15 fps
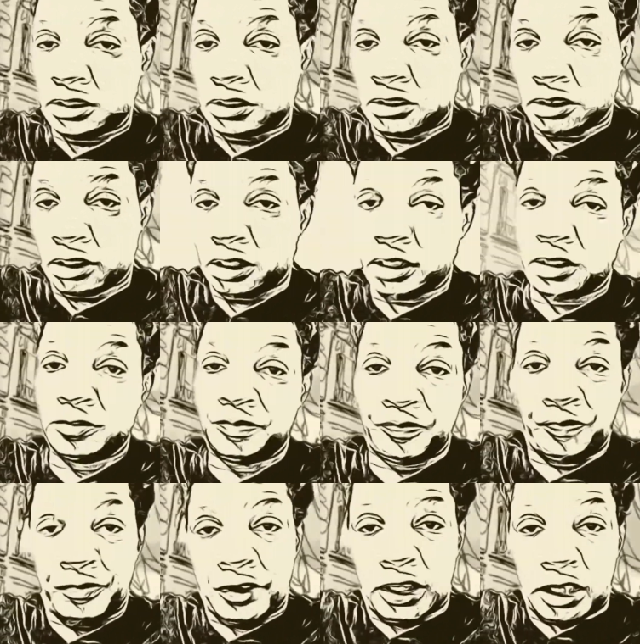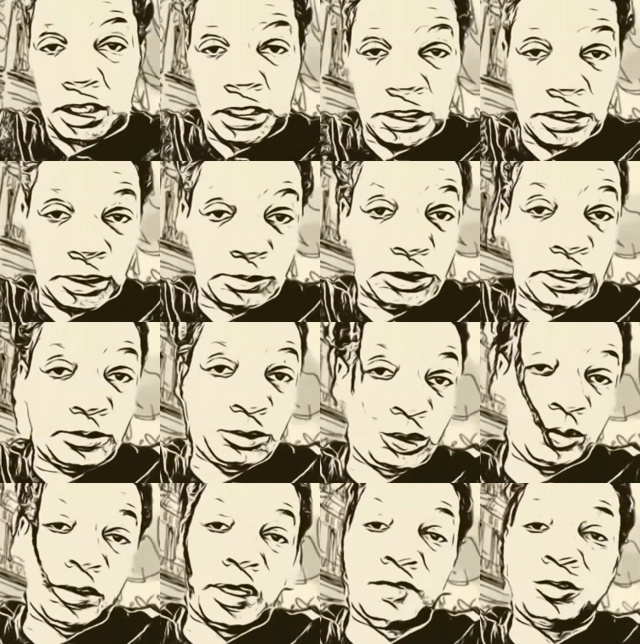okay? And sometimes you
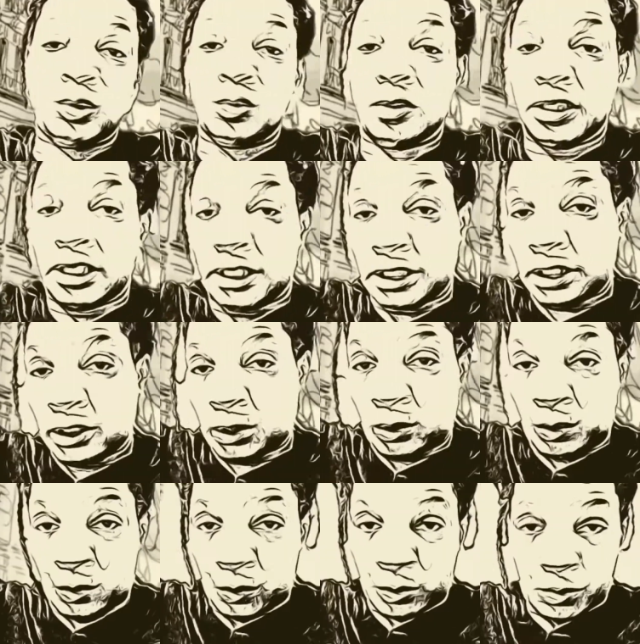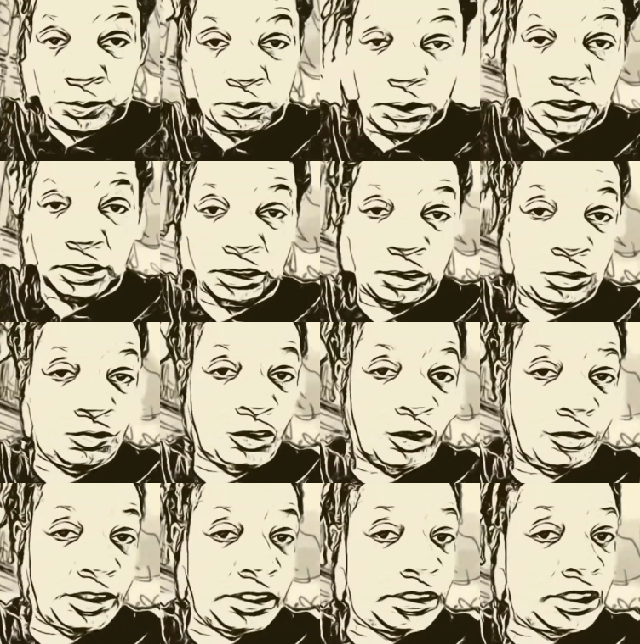have to let go because you've
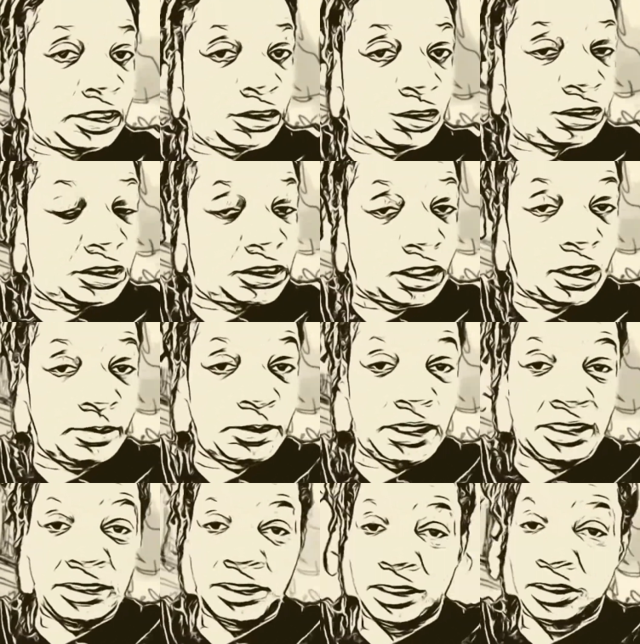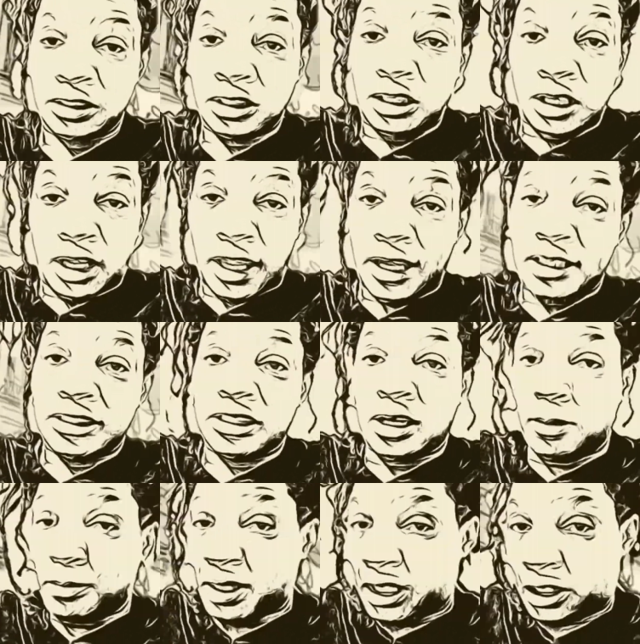already done your job as a
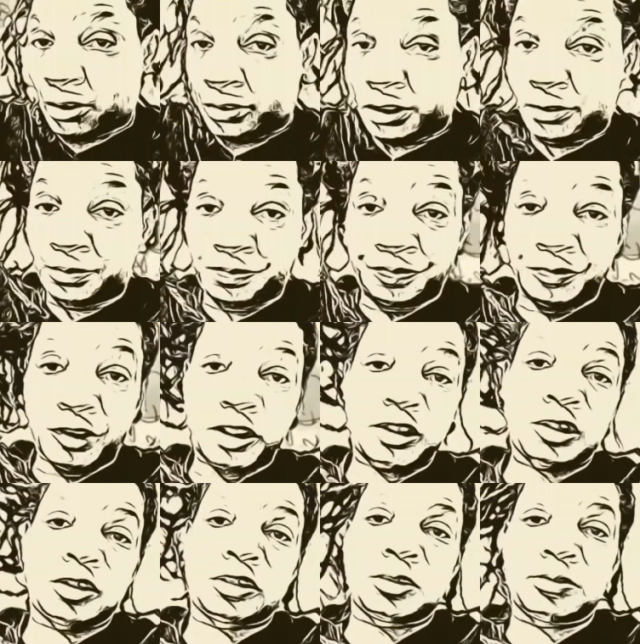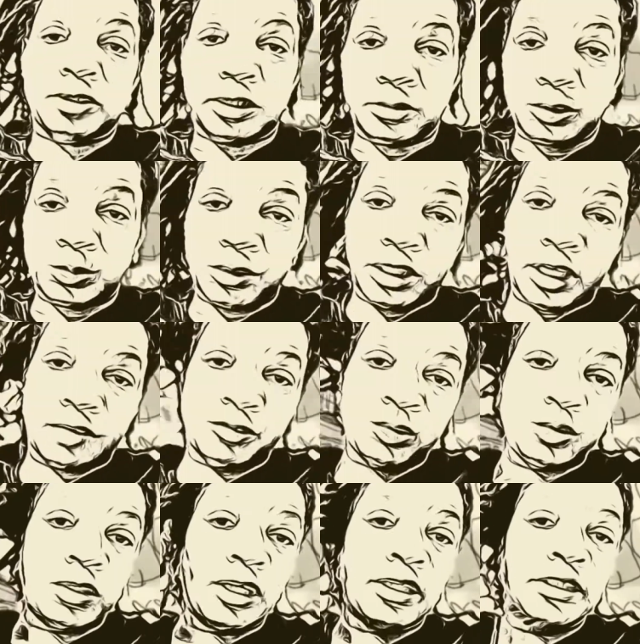parent. So sometimes we have to
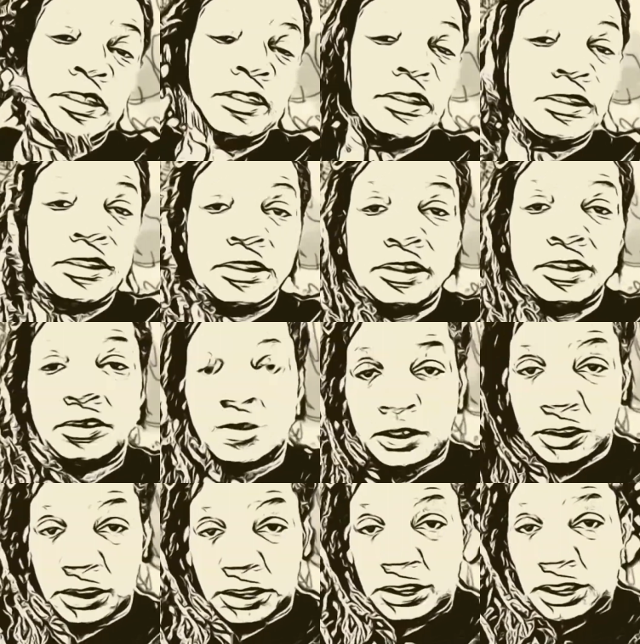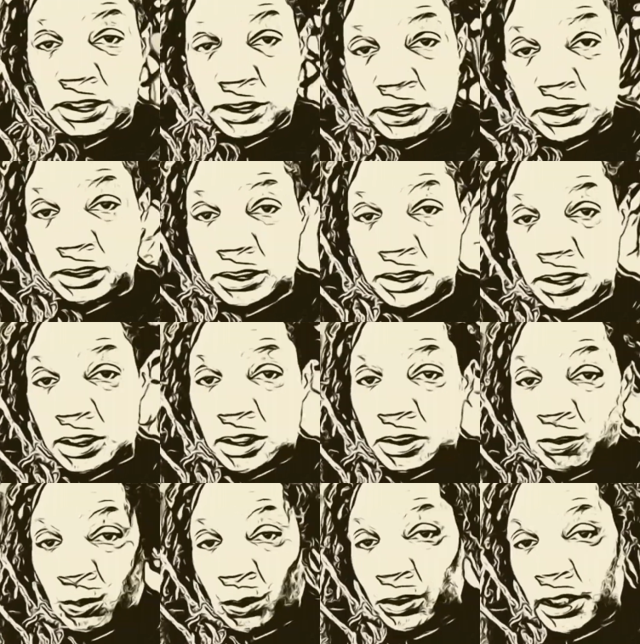let these kids,
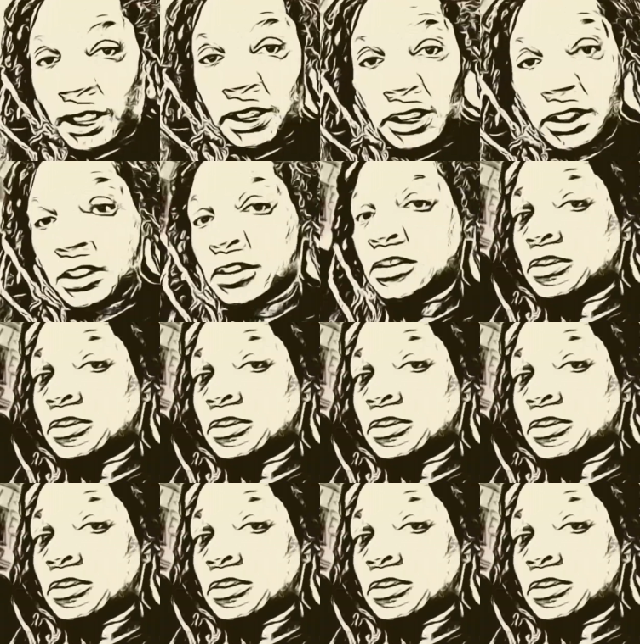well, not kids